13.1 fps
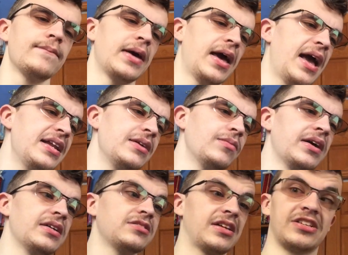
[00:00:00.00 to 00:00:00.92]
But
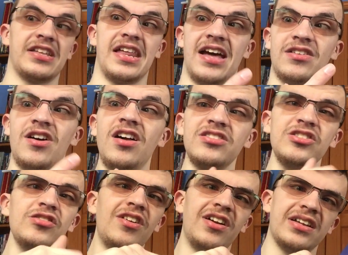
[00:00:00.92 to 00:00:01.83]
anyways, actually, they had all
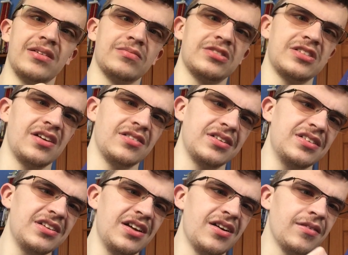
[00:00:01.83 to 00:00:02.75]
2 volumes, so there
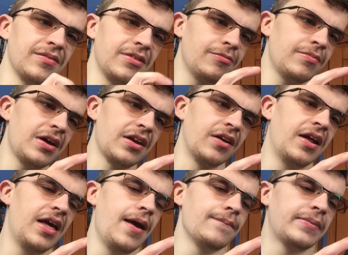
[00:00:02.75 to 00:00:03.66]
you go, even better.
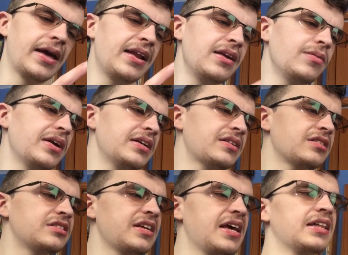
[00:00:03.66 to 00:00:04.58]
But
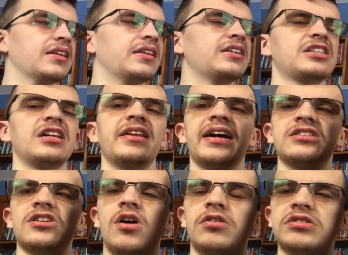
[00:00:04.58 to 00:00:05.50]
anyways, this
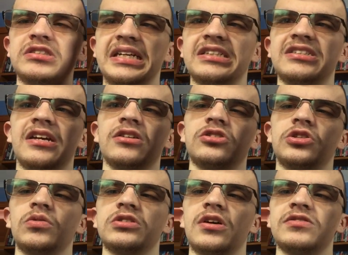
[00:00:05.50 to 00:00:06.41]
collects all 6
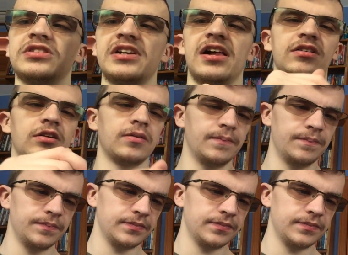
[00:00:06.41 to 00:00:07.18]
issues of Stellar.